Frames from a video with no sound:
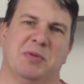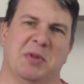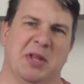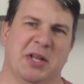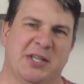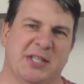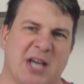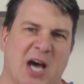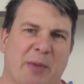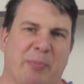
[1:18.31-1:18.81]

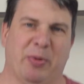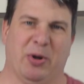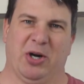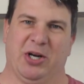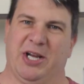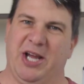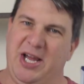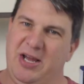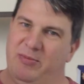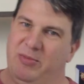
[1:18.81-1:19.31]
Let's up our
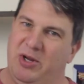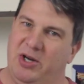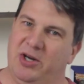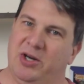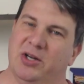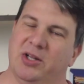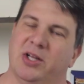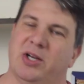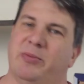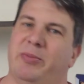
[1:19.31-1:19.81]
game
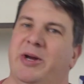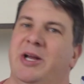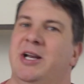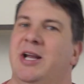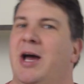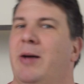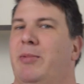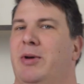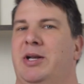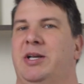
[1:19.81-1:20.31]
here a little bit.
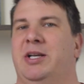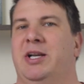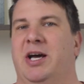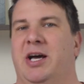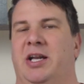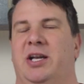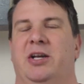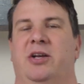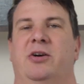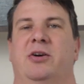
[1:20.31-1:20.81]
How about
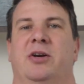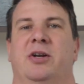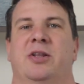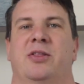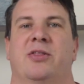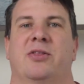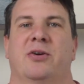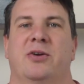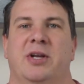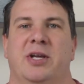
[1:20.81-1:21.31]

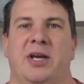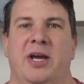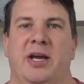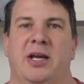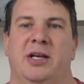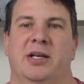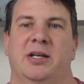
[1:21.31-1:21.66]
938?